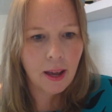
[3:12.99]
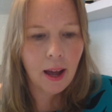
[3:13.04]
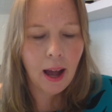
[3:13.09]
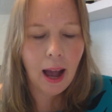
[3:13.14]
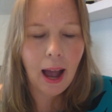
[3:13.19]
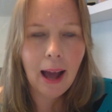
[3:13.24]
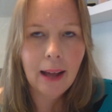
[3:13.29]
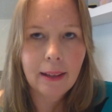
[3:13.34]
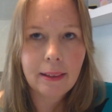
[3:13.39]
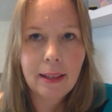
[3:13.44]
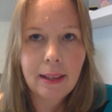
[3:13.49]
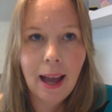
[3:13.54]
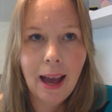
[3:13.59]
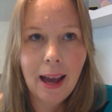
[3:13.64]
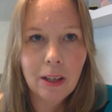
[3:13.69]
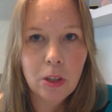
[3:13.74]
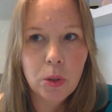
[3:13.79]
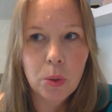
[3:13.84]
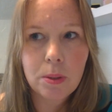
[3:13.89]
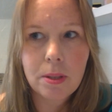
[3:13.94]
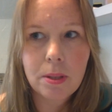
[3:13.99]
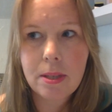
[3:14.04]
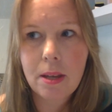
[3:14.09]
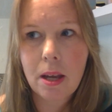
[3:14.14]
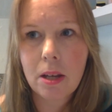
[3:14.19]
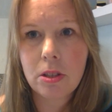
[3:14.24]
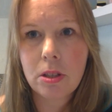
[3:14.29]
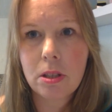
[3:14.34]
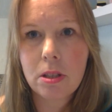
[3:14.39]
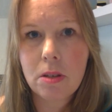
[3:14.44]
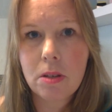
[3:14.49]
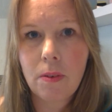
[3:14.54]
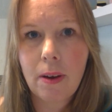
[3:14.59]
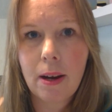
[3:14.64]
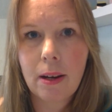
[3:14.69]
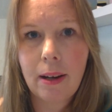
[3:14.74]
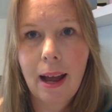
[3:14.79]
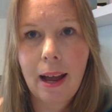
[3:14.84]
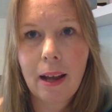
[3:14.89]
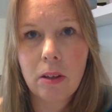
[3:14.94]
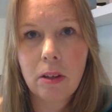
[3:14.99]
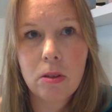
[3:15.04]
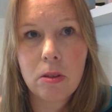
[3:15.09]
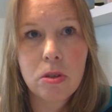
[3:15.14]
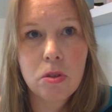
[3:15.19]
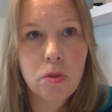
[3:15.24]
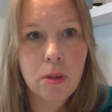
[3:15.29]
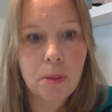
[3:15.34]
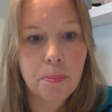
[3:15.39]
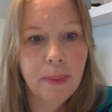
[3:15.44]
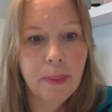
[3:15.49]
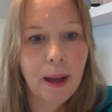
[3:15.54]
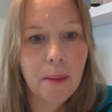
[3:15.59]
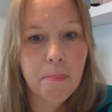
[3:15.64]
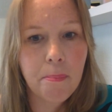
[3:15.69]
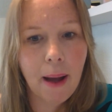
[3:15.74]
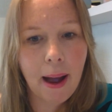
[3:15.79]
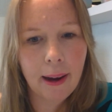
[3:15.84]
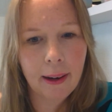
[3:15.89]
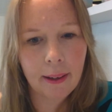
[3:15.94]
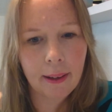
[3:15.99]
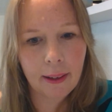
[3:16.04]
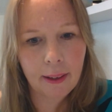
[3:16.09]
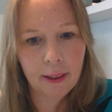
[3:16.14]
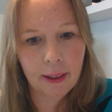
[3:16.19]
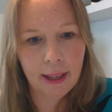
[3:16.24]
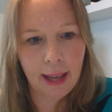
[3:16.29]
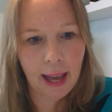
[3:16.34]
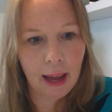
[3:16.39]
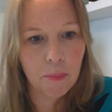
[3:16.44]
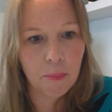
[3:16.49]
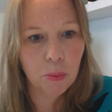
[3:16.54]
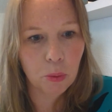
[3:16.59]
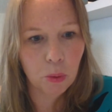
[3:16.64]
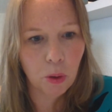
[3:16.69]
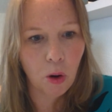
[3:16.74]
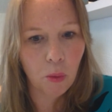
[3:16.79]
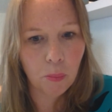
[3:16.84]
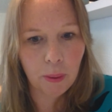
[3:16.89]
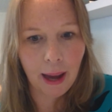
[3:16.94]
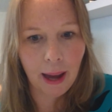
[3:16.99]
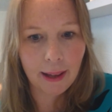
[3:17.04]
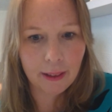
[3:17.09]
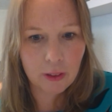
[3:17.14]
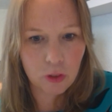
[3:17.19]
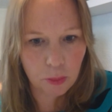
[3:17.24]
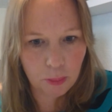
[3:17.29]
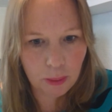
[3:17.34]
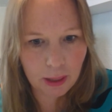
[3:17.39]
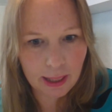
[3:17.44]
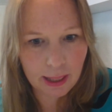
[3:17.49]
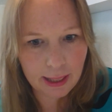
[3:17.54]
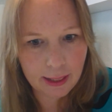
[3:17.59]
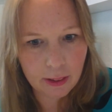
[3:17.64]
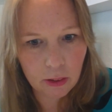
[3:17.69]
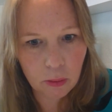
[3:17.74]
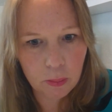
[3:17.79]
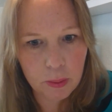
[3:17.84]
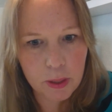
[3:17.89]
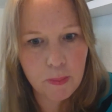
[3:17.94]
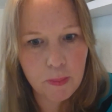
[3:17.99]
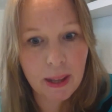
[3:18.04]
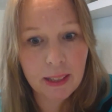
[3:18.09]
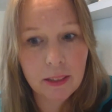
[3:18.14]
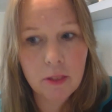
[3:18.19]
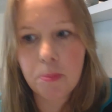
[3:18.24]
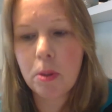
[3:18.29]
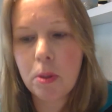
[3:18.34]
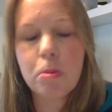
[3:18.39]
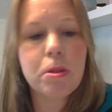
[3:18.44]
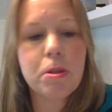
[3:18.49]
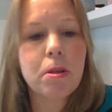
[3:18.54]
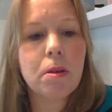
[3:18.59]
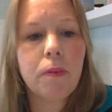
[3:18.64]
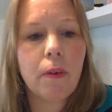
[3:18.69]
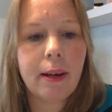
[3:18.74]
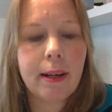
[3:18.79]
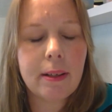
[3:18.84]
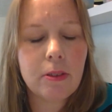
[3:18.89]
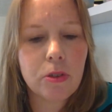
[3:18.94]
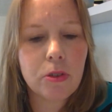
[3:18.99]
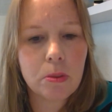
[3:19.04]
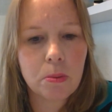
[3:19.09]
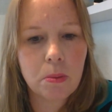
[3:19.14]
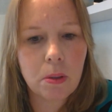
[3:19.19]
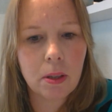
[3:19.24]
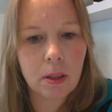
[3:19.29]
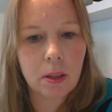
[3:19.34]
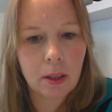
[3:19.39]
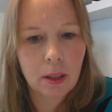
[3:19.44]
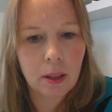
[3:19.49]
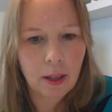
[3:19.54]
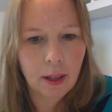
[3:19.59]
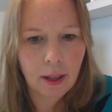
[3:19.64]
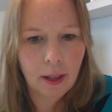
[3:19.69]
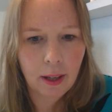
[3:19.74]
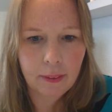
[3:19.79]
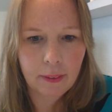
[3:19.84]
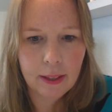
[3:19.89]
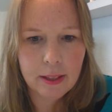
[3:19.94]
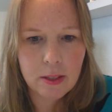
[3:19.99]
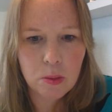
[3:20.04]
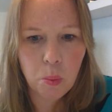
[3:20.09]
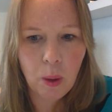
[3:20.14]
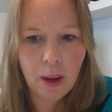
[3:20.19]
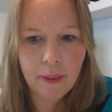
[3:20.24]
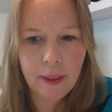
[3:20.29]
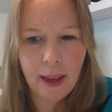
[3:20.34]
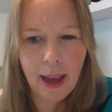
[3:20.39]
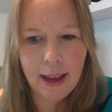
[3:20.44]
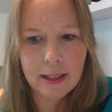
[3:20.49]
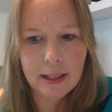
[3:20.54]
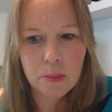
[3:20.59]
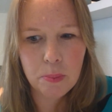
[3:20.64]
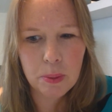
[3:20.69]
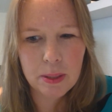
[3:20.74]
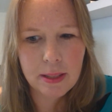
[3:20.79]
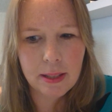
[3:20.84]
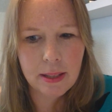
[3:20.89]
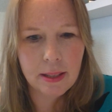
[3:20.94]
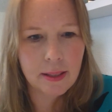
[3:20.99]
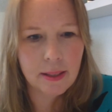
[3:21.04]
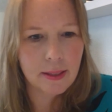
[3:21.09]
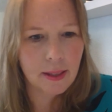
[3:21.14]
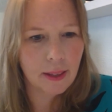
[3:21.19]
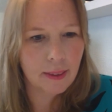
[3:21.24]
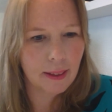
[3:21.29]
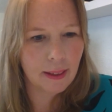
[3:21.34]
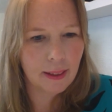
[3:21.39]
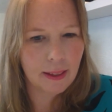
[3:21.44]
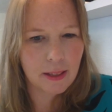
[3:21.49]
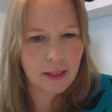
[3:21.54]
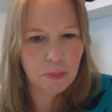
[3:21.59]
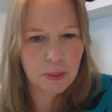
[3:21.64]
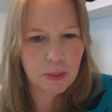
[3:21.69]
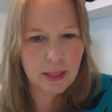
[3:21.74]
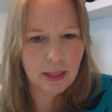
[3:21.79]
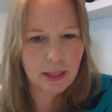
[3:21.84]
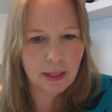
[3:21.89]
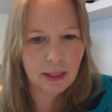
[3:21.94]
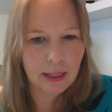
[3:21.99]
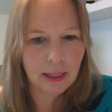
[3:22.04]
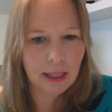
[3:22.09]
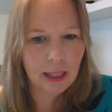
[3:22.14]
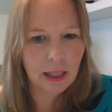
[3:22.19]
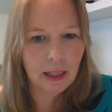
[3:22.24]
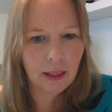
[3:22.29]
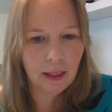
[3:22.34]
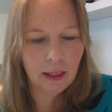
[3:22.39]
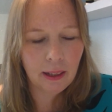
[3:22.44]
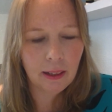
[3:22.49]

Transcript: and the actual discussions around how you strip that back get more complex from a legal perspective, but also a financial one. And that's where the expertise, I think, is particularly key.